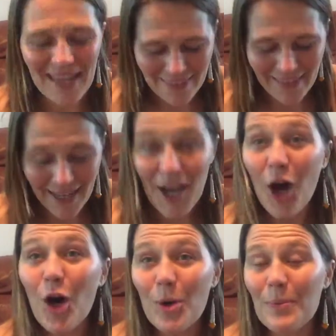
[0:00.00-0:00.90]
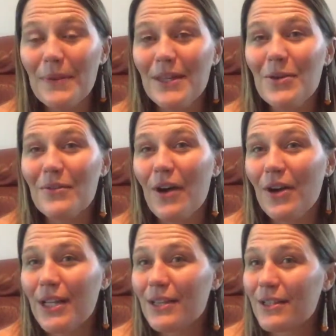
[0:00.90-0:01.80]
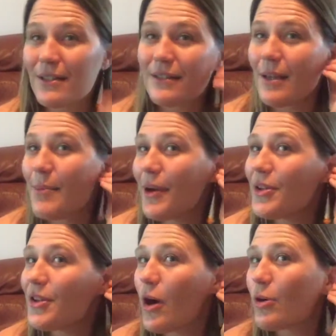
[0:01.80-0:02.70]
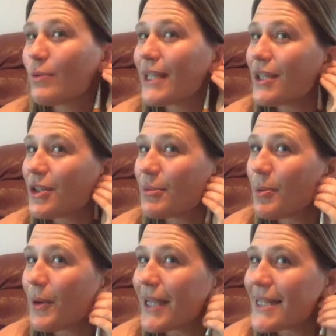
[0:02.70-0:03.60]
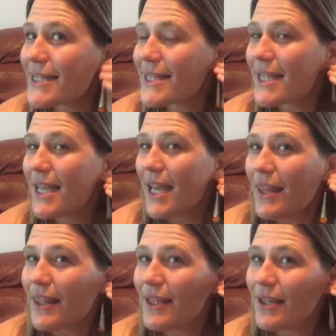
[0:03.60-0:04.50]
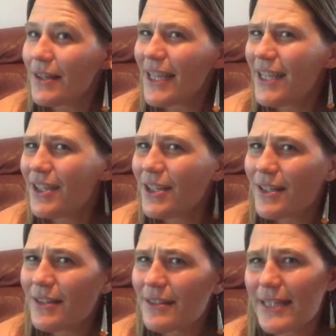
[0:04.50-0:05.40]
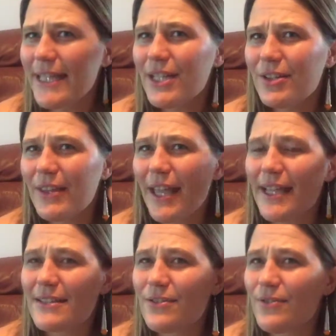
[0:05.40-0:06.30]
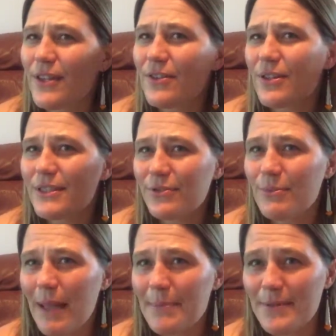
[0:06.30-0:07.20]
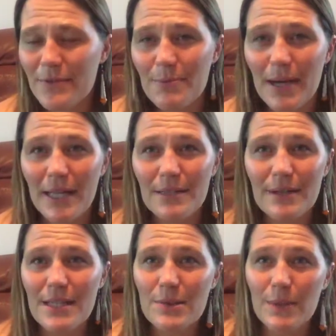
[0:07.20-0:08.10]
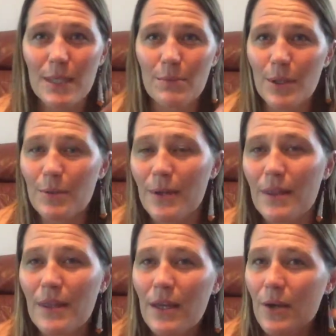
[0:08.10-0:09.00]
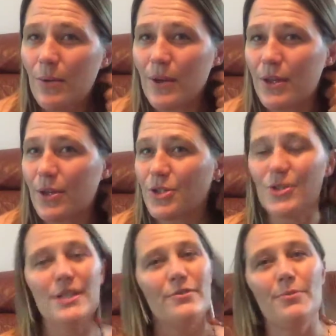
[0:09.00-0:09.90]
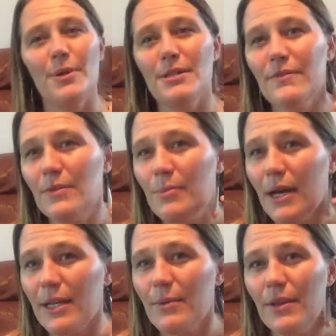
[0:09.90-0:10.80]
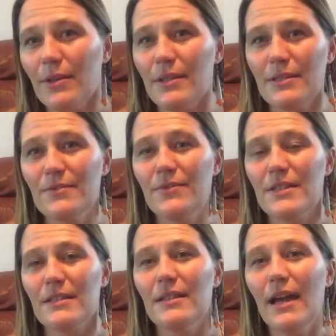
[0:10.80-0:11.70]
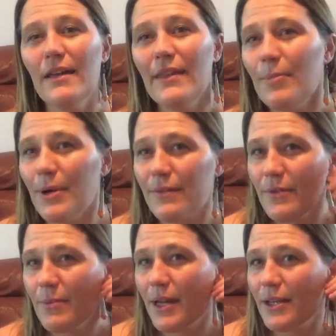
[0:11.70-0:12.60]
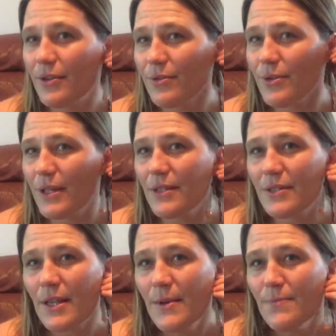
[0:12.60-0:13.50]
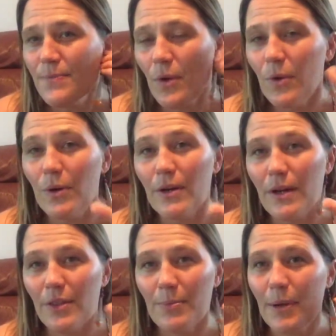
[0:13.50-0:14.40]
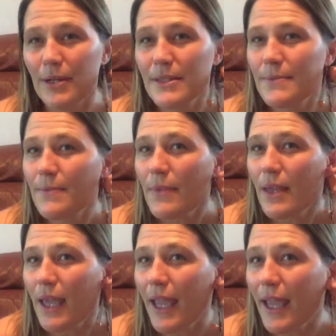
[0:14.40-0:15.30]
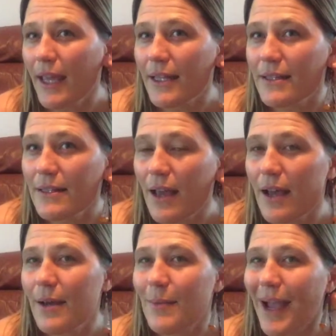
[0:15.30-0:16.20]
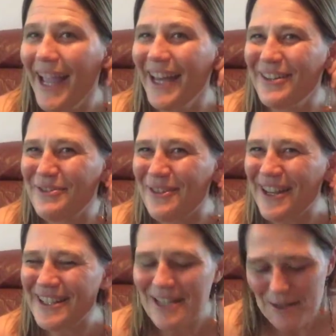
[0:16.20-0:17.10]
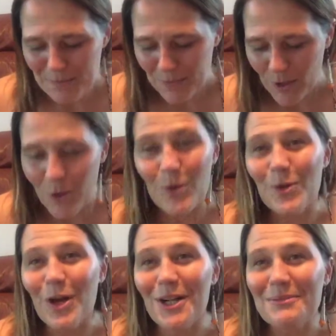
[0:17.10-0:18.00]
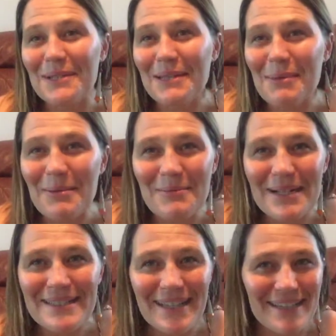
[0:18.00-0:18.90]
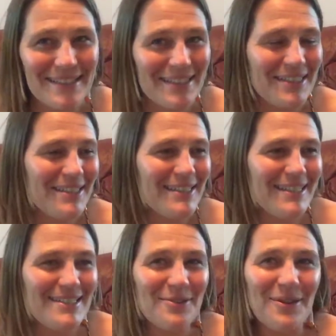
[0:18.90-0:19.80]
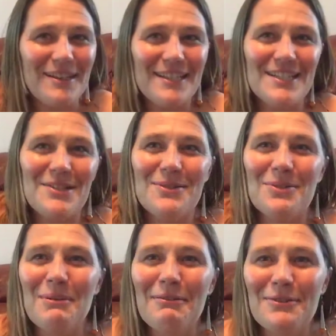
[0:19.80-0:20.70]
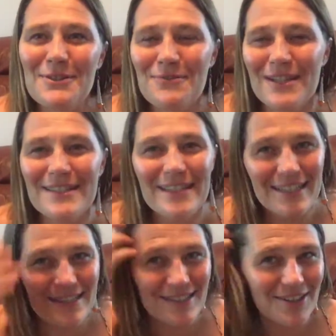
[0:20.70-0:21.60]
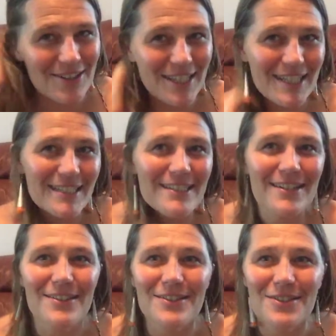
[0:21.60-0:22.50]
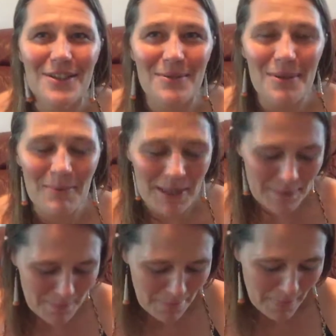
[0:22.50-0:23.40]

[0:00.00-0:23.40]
And then I hope that you have already learned about your auricular points. They're the ear, the hands, the feet, they're all different maps of the body, right? So we can work with nurturing different parts of the body, whether it's physically on that part of the body or through the ears or other parts. And I had a friend who called me maybe my second year into oiling, and she was one of my first friends to get a starter kit and start the journey with me.